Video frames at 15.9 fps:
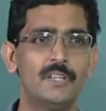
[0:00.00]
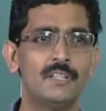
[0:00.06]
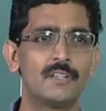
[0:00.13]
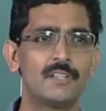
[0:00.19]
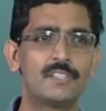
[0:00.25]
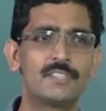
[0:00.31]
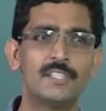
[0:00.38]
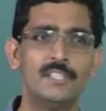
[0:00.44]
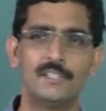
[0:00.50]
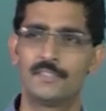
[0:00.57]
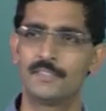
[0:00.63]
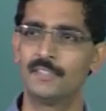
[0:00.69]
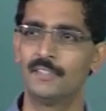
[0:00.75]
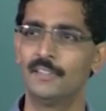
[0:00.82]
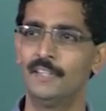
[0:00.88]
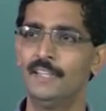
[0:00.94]
results,
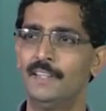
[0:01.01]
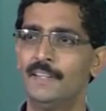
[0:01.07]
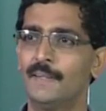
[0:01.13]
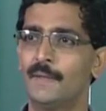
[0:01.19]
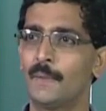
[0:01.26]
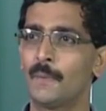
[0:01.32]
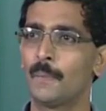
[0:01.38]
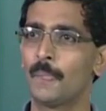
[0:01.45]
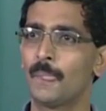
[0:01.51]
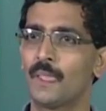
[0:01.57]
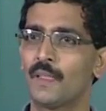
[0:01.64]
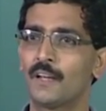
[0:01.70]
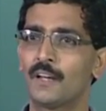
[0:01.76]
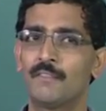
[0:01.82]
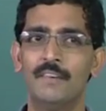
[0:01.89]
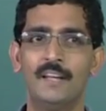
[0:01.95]
right,
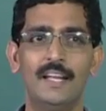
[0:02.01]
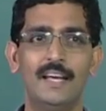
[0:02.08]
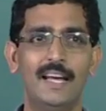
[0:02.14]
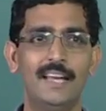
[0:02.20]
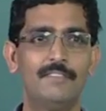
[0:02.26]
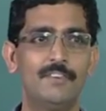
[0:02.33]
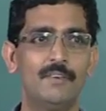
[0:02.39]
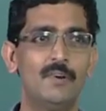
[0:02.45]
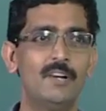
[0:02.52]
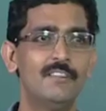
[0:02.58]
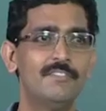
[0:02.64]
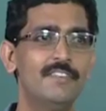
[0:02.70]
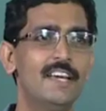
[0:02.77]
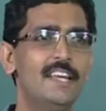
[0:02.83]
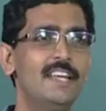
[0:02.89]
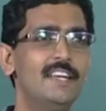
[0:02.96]
when if I want to
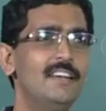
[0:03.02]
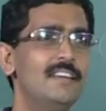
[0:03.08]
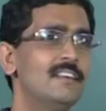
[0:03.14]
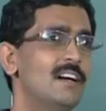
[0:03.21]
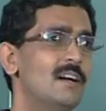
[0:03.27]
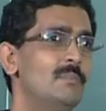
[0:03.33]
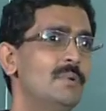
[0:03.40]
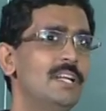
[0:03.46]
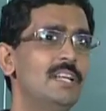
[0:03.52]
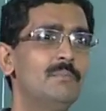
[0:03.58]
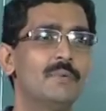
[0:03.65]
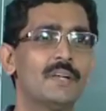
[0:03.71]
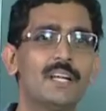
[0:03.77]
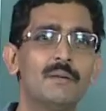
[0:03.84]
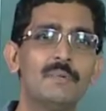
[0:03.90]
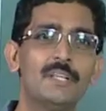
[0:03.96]
vary umpteen
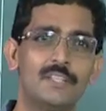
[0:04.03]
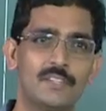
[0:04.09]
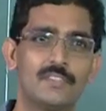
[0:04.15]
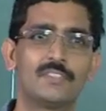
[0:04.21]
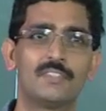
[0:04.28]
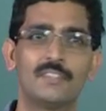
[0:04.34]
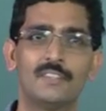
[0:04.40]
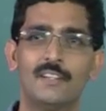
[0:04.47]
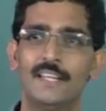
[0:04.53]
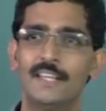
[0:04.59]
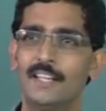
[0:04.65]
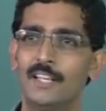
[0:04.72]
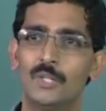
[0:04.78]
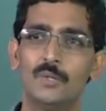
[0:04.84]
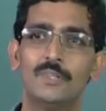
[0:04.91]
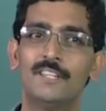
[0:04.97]
parameters, I
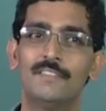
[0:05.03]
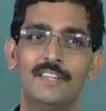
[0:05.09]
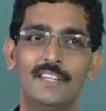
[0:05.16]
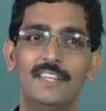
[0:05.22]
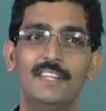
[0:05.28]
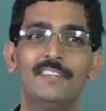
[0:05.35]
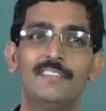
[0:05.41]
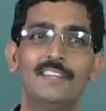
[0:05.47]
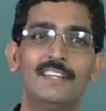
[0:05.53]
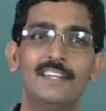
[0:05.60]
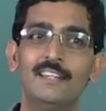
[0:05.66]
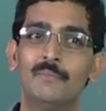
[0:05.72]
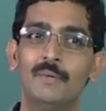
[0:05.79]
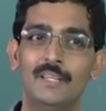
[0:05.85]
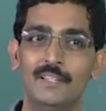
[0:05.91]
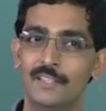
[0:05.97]
can do that very easily in
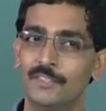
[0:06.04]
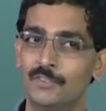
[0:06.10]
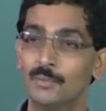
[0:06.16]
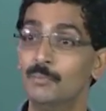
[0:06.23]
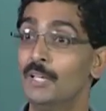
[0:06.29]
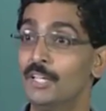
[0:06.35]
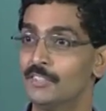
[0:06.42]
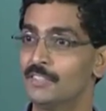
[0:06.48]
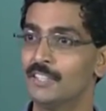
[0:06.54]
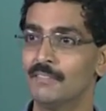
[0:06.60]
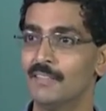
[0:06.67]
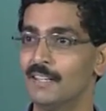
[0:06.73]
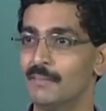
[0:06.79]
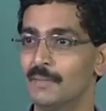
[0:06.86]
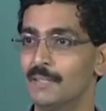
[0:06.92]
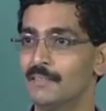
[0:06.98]
my simulation
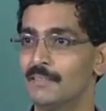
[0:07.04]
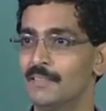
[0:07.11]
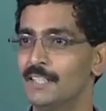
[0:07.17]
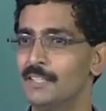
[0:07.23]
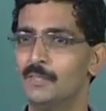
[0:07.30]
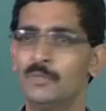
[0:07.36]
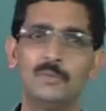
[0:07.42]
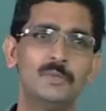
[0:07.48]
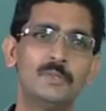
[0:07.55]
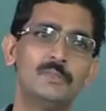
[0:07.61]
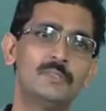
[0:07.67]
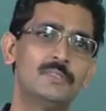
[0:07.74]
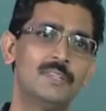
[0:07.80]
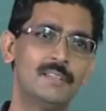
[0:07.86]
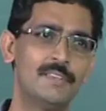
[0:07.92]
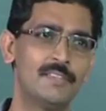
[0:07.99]
environment, right. The
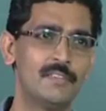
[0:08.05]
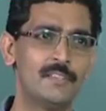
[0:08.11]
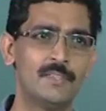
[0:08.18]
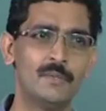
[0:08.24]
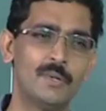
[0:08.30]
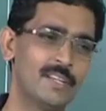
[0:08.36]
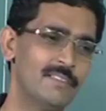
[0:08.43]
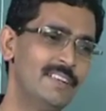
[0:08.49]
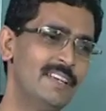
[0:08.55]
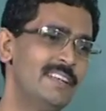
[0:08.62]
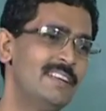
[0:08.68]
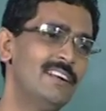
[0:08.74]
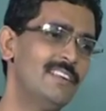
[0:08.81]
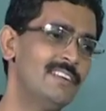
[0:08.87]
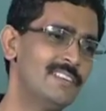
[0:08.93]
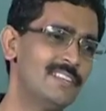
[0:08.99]
advisor will say, okay, vary
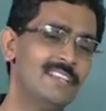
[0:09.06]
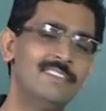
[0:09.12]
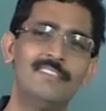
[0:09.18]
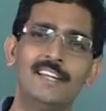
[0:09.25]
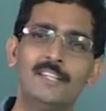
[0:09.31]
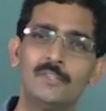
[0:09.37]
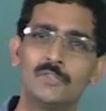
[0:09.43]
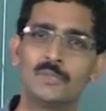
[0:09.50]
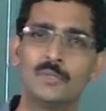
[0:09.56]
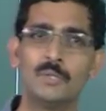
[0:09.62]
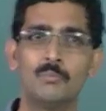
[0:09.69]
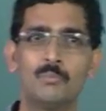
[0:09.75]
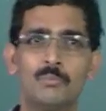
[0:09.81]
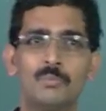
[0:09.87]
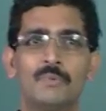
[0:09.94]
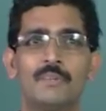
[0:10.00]
all these n values,
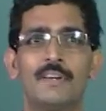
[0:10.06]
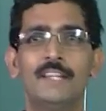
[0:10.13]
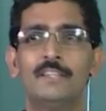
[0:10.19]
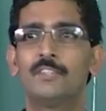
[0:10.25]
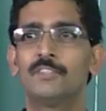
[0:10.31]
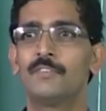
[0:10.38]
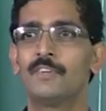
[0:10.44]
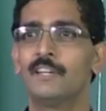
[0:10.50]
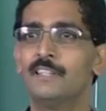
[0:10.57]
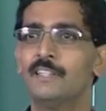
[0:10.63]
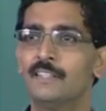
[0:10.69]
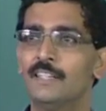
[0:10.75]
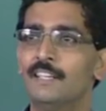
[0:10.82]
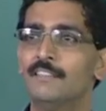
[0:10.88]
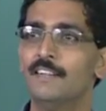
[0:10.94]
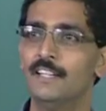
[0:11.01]
try this for another
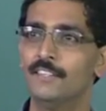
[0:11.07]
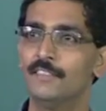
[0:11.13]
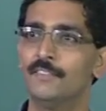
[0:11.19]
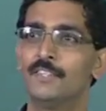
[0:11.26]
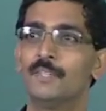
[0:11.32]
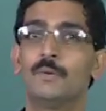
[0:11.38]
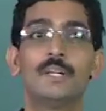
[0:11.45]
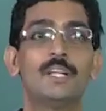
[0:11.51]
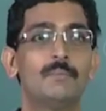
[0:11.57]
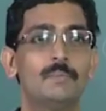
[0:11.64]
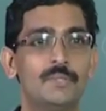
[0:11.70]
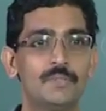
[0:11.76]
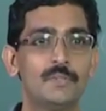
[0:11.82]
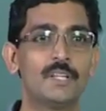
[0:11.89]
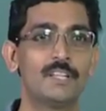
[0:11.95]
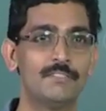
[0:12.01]
10 values and see what
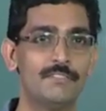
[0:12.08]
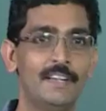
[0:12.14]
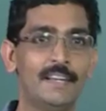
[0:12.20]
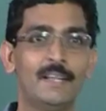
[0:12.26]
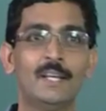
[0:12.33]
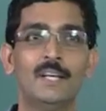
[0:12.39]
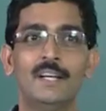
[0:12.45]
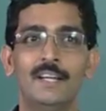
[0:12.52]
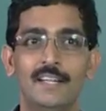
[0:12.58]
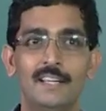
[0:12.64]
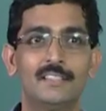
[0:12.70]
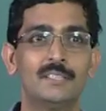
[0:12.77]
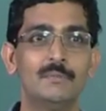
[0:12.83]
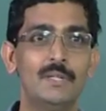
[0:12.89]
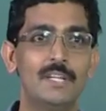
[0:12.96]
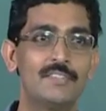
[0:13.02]
happens. Okay, fine. In
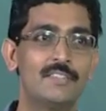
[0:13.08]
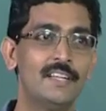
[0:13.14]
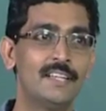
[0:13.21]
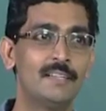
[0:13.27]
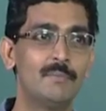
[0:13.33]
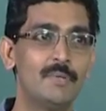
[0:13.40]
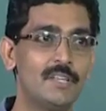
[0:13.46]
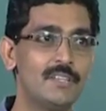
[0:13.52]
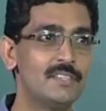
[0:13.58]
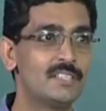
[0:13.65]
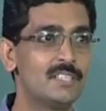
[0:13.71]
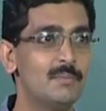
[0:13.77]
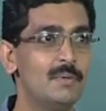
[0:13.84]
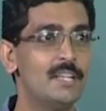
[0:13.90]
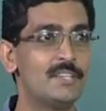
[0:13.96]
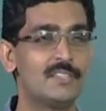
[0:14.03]
simulation, because in
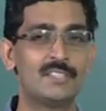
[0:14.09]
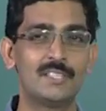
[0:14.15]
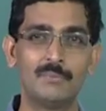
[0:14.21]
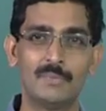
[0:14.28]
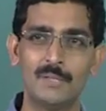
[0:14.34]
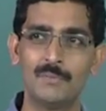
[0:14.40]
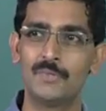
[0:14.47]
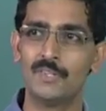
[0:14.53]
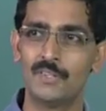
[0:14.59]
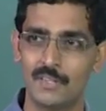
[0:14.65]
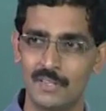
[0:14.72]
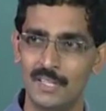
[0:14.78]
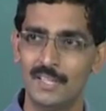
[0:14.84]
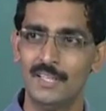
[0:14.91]
simulation sometimes your